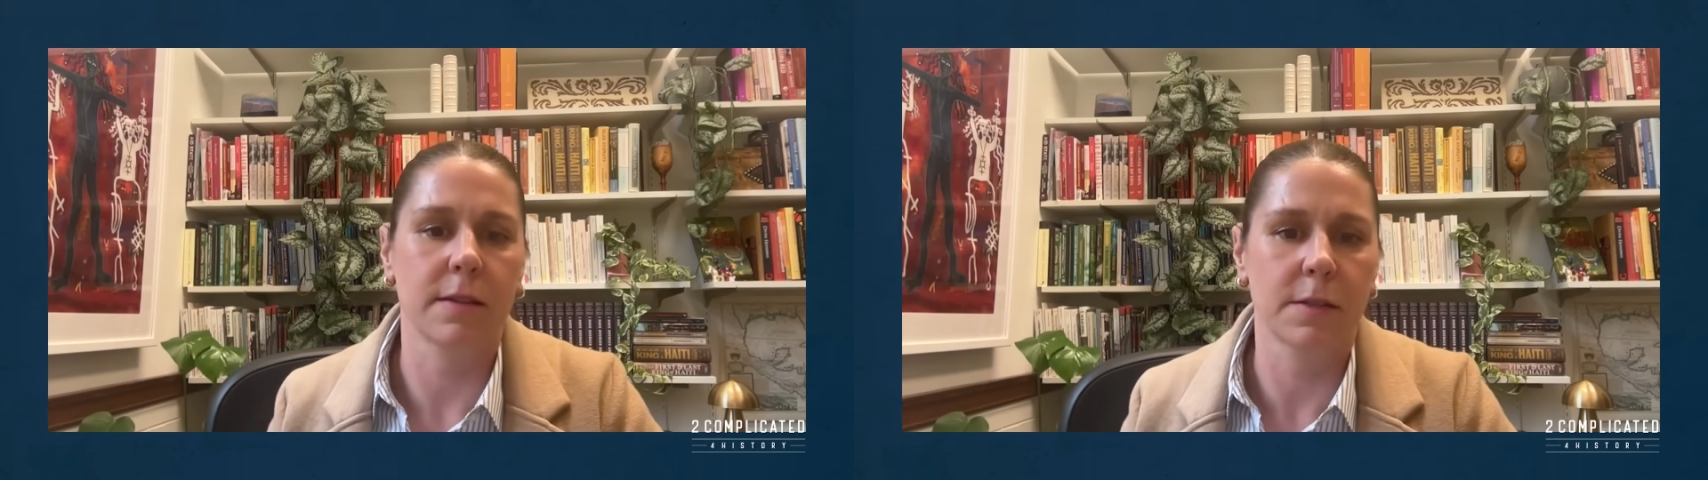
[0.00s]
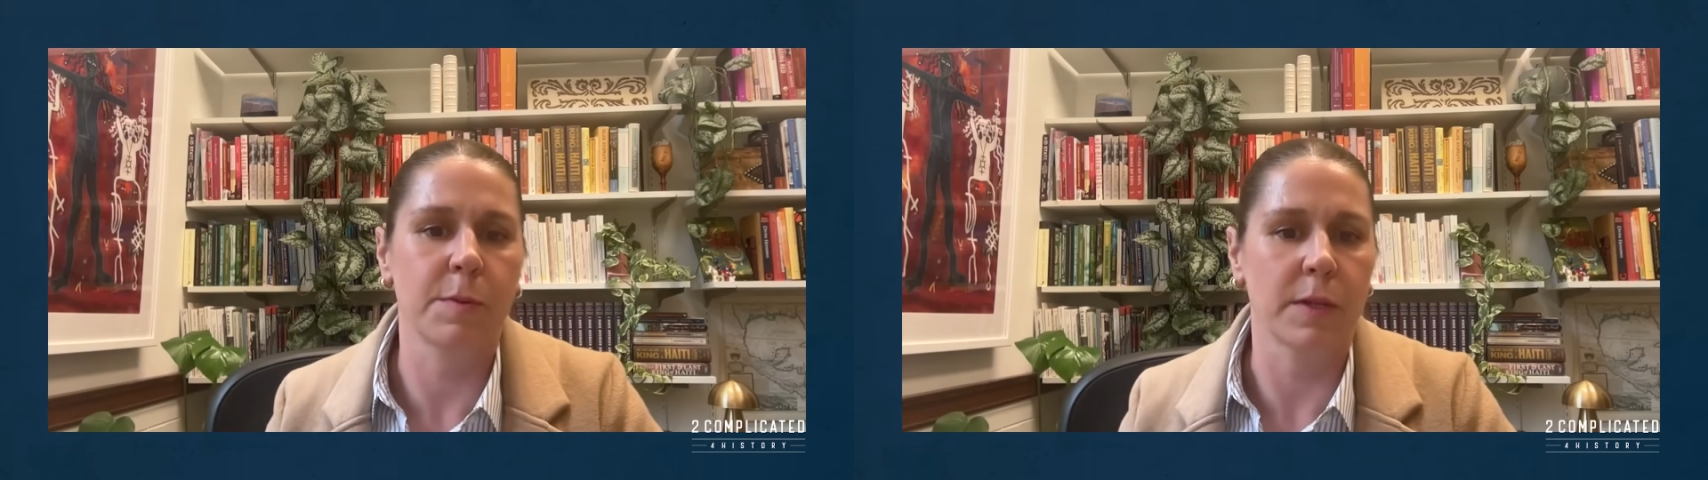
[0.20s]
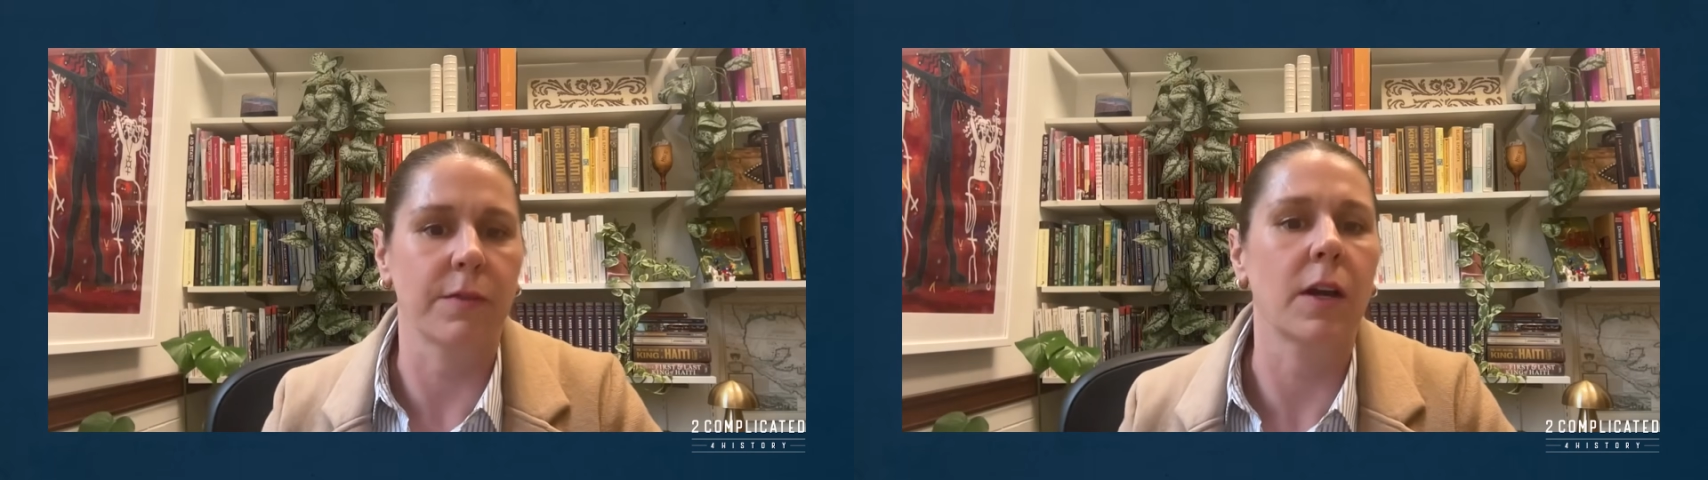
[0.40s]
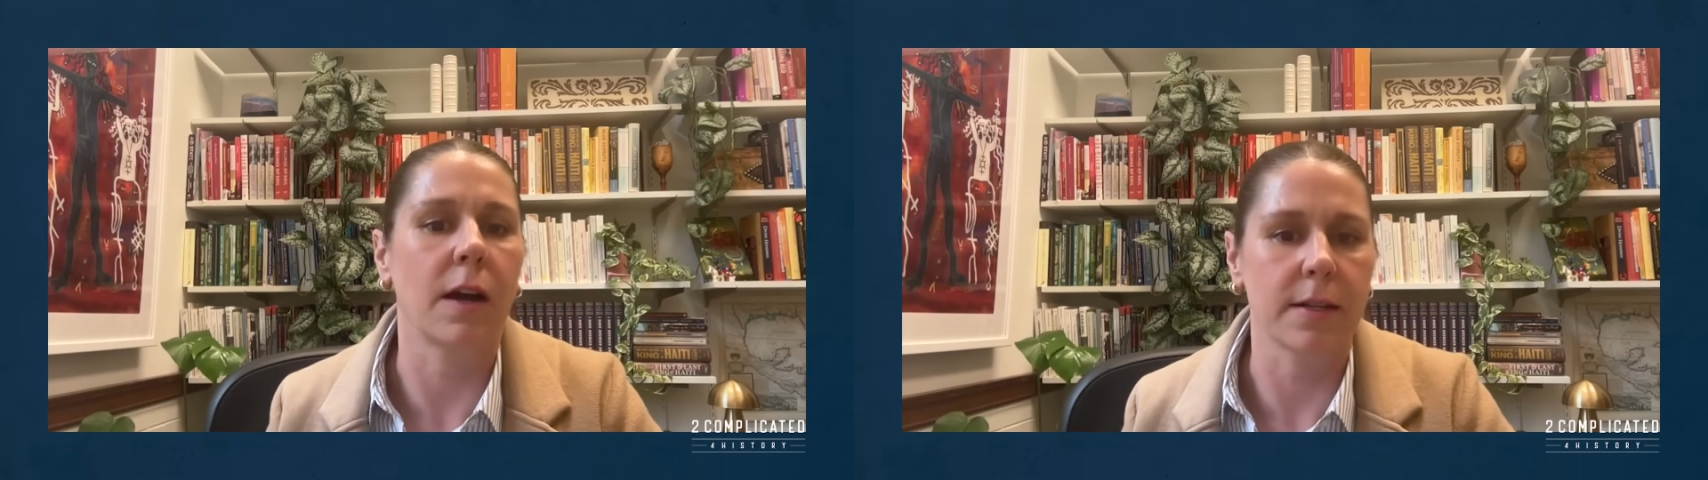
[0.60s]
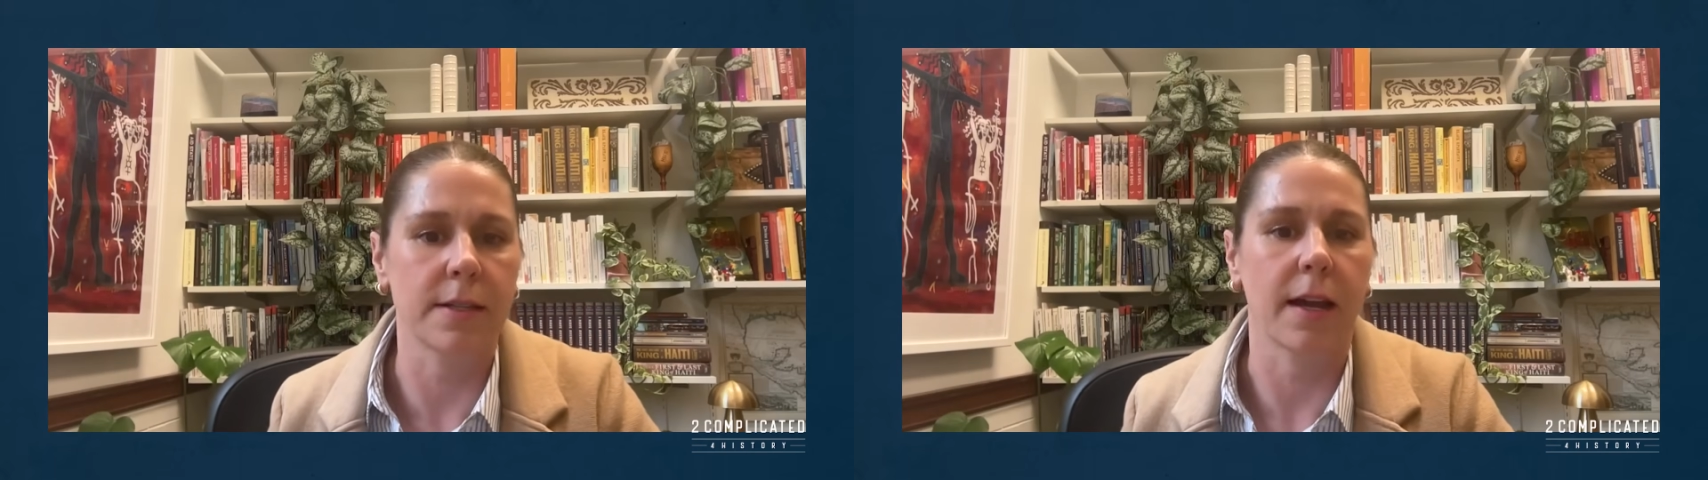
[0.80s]
specific
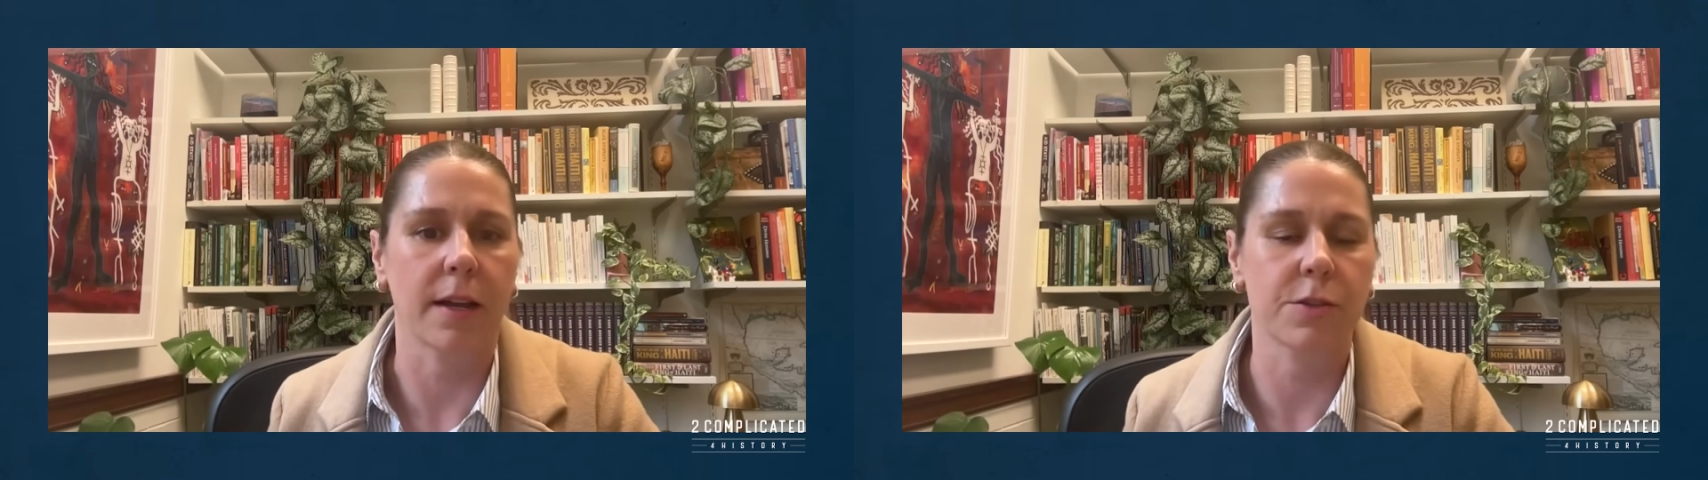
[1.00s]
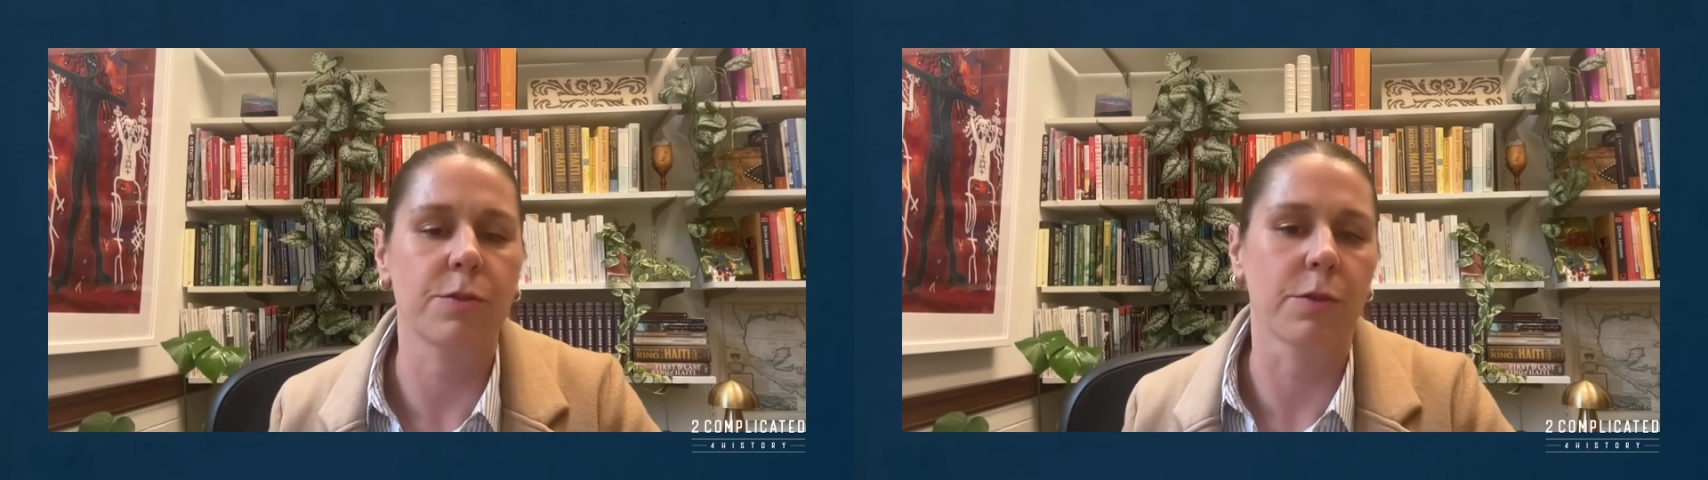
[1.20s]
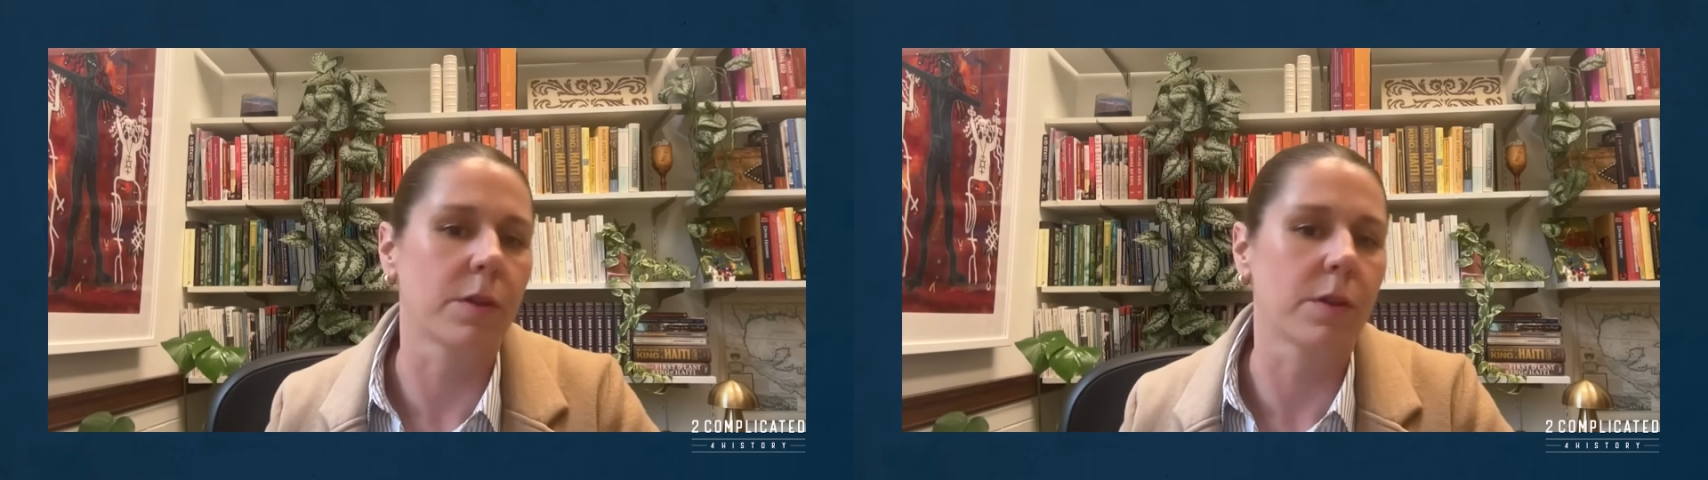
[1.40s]
context through